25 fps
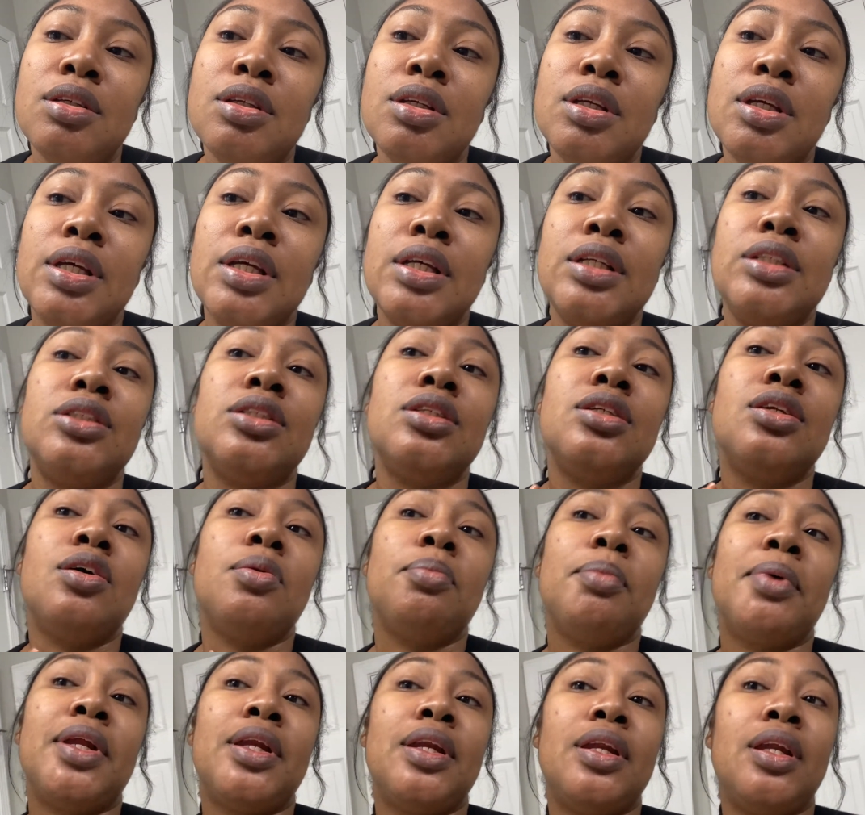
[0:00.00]
itching on
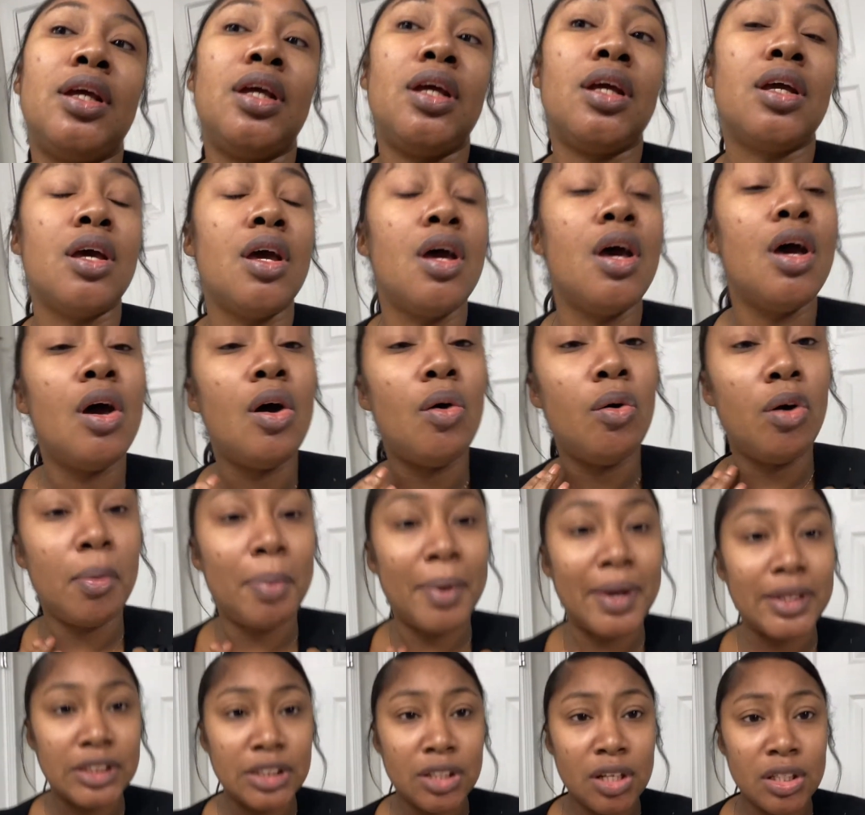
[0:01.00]
my neck. We're
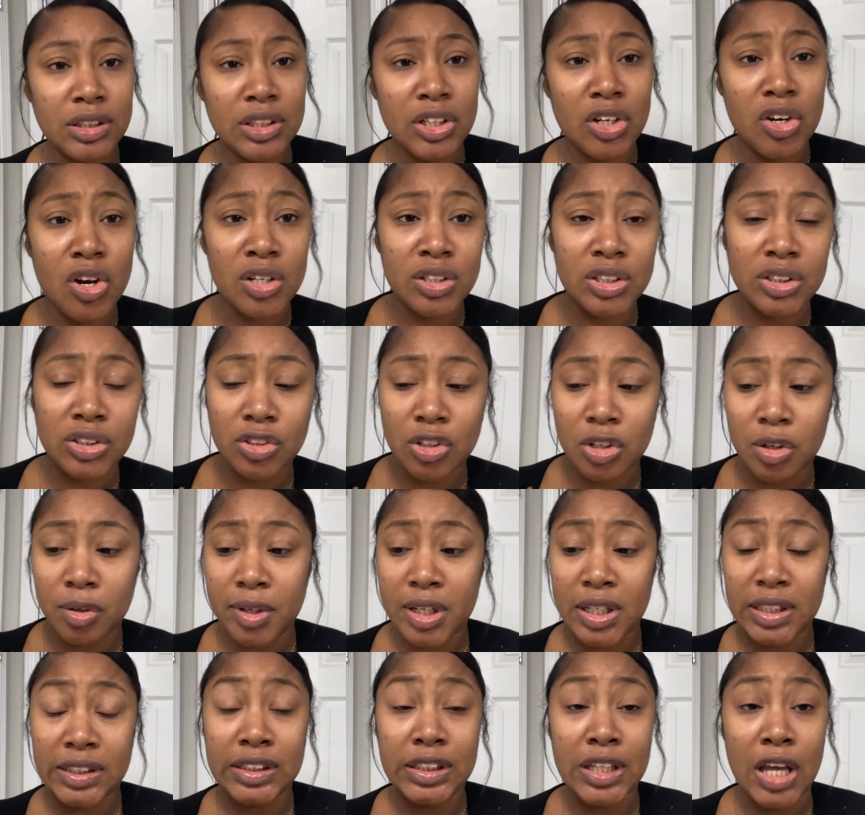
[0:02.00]
about to go to the grocery store
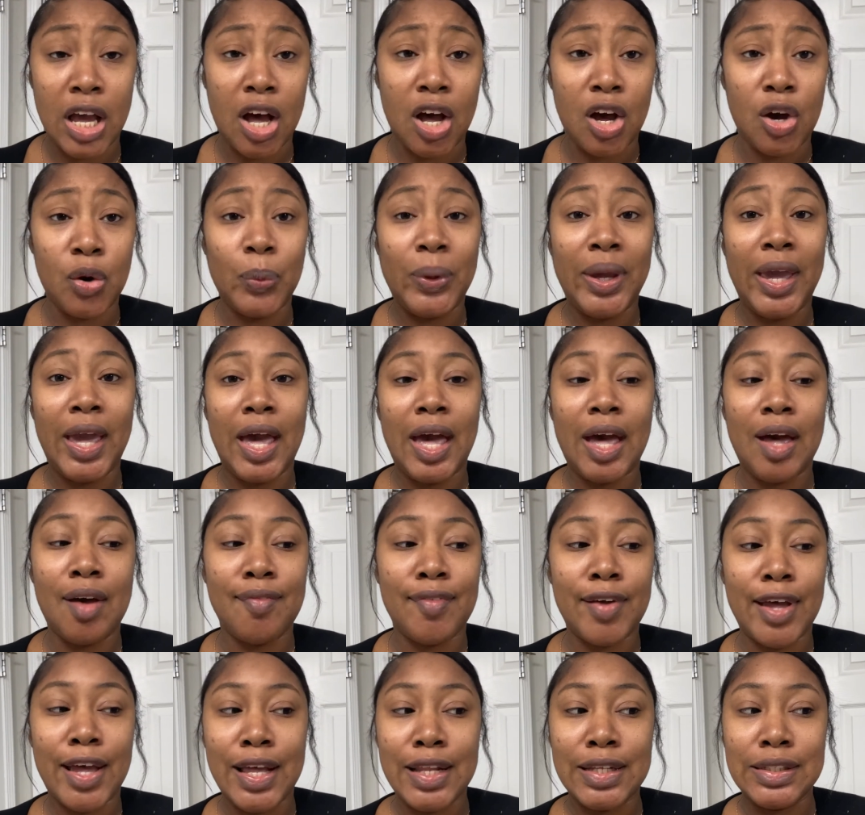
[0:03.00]
because y'all, we
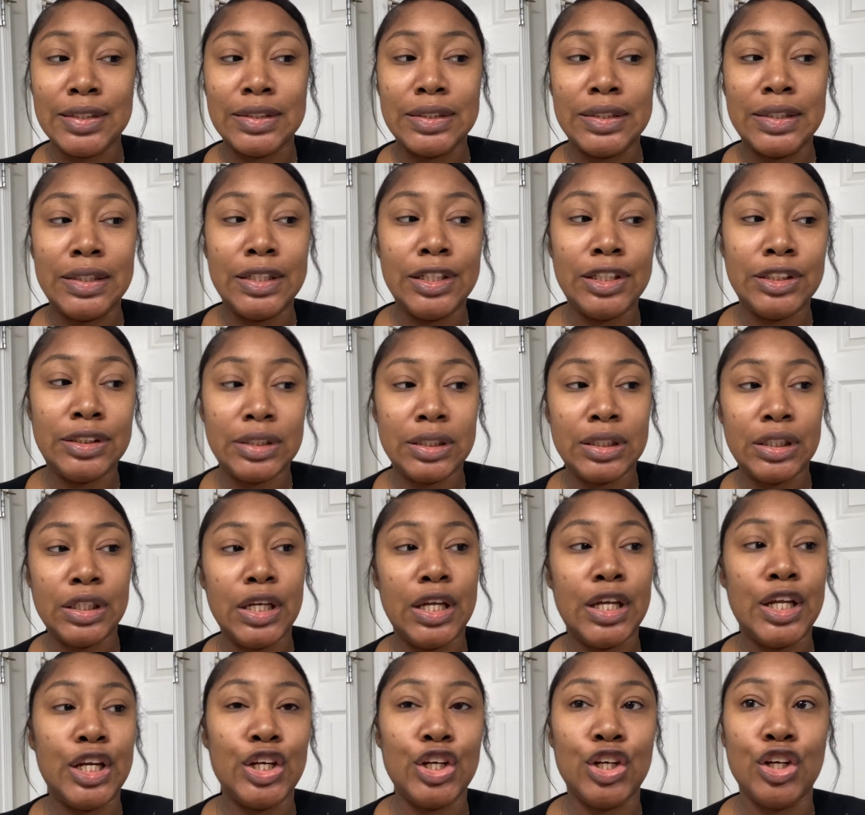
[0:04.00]
have
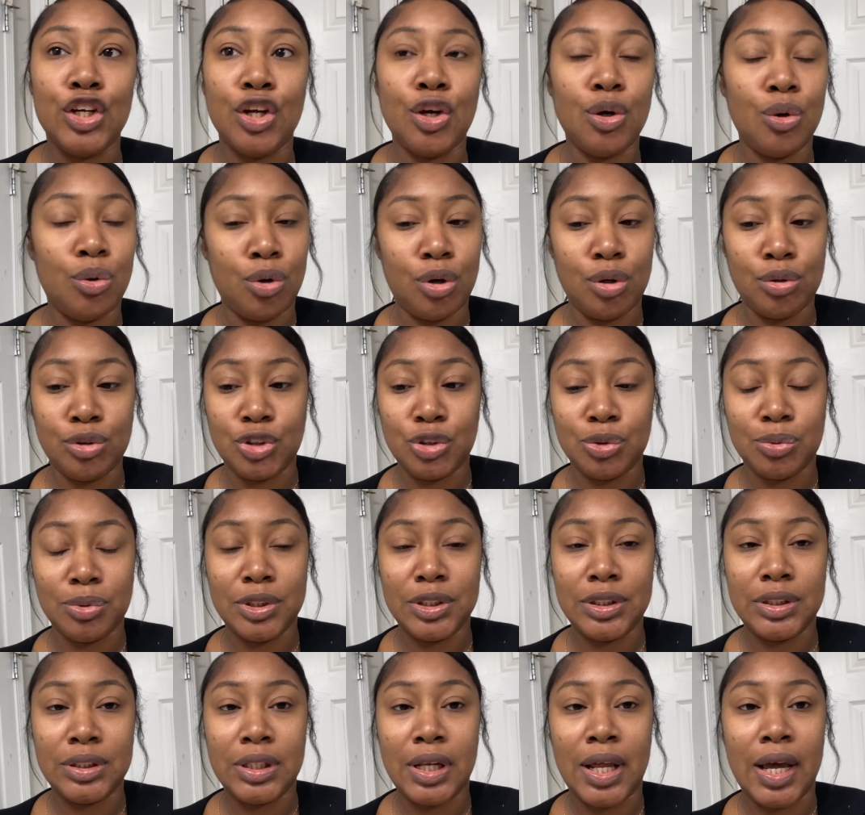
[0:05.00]
literally no
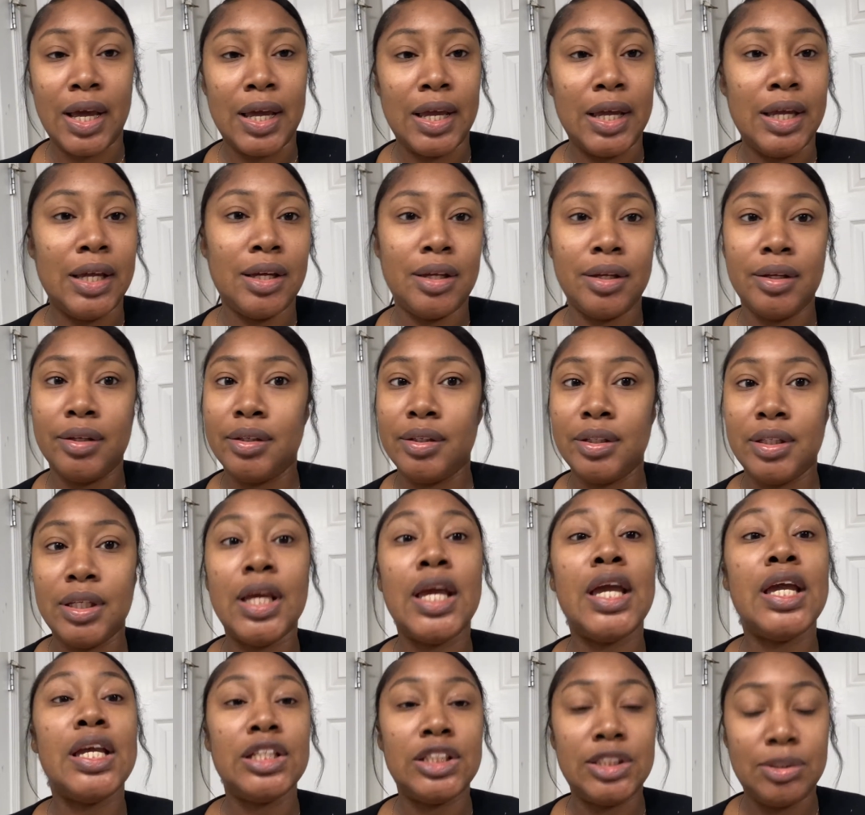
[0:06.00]
groceries. Like,
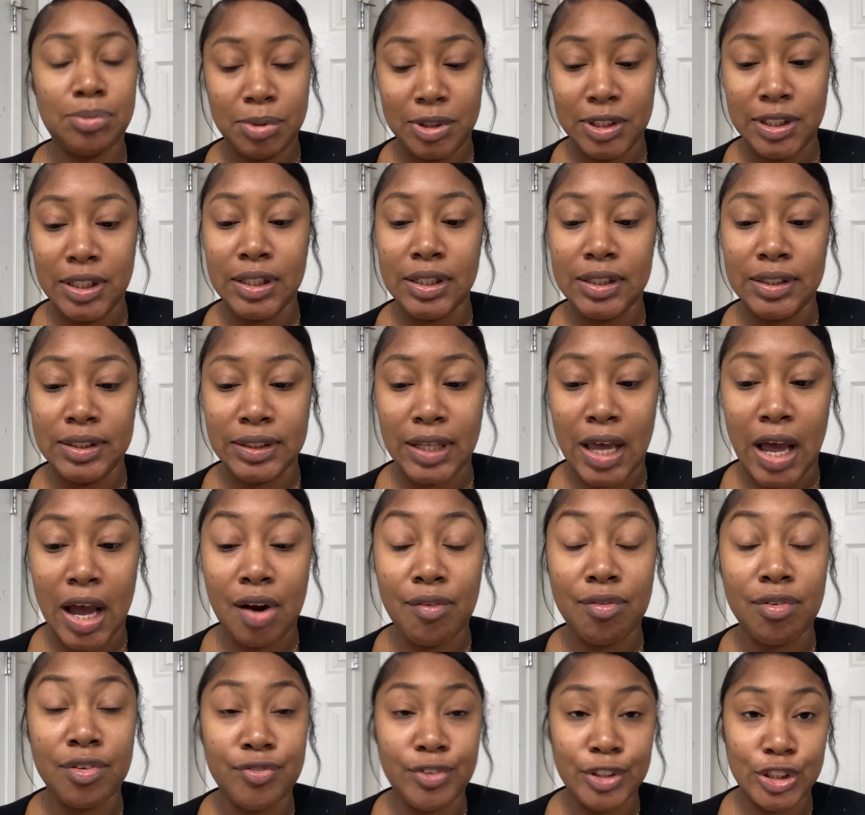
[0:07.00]
it's ridiculous. Our
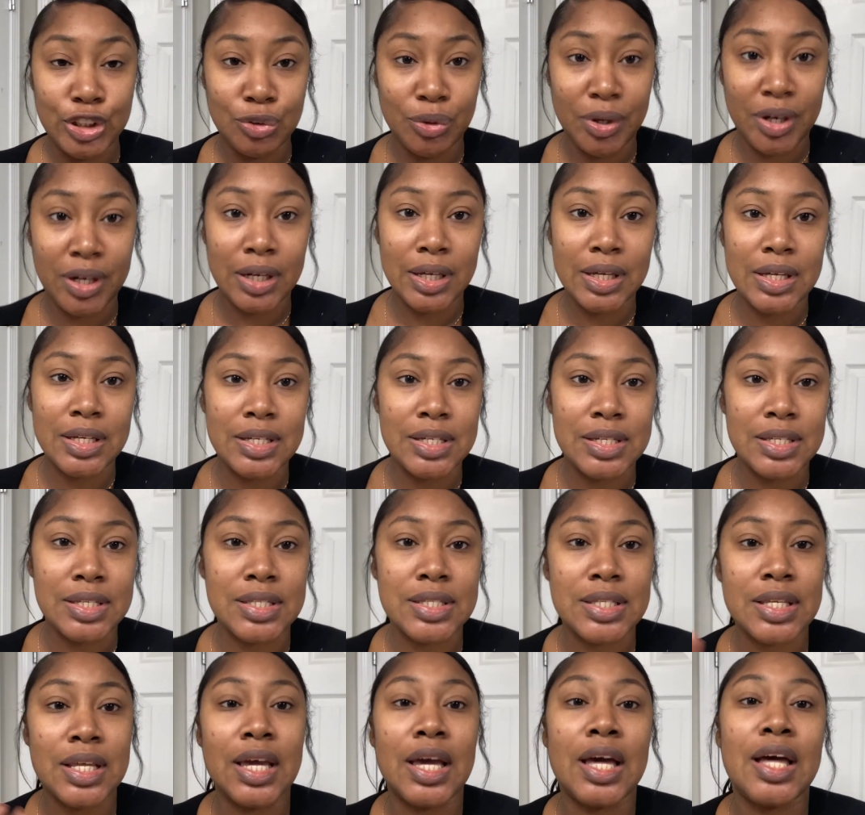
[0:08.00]
refrigerator
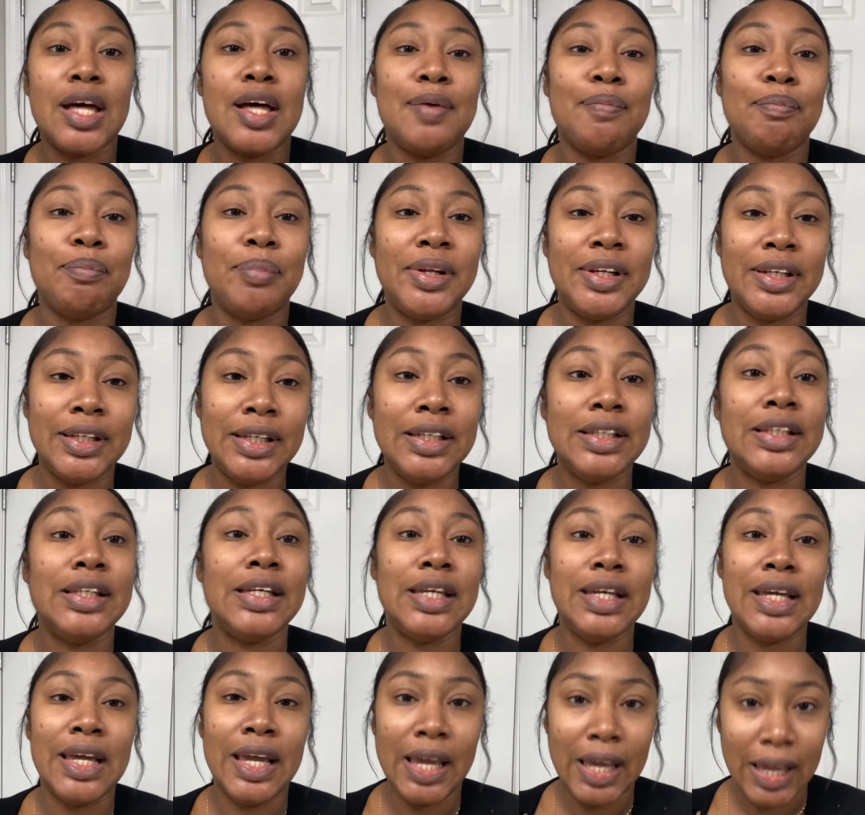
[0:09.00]
is
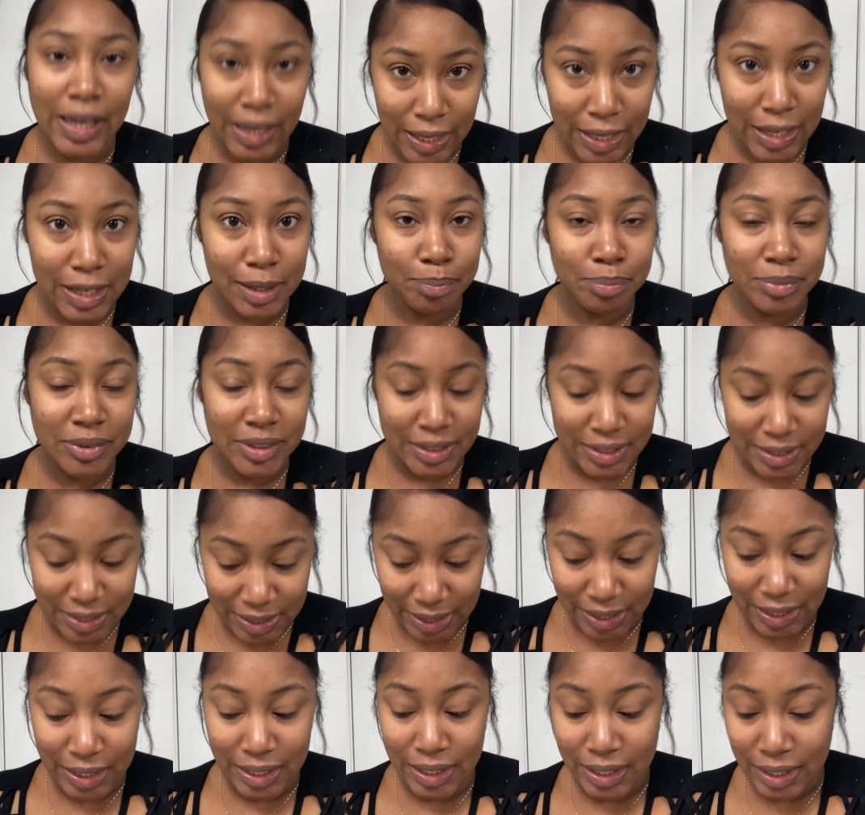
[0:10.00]
completely
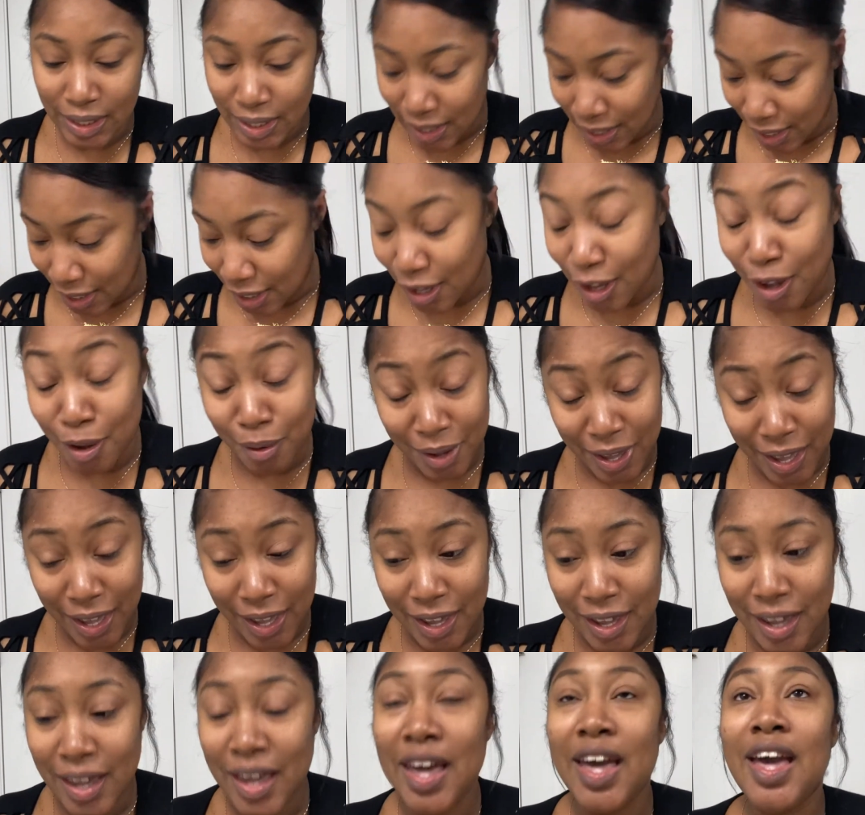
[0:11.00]
empty. Okay.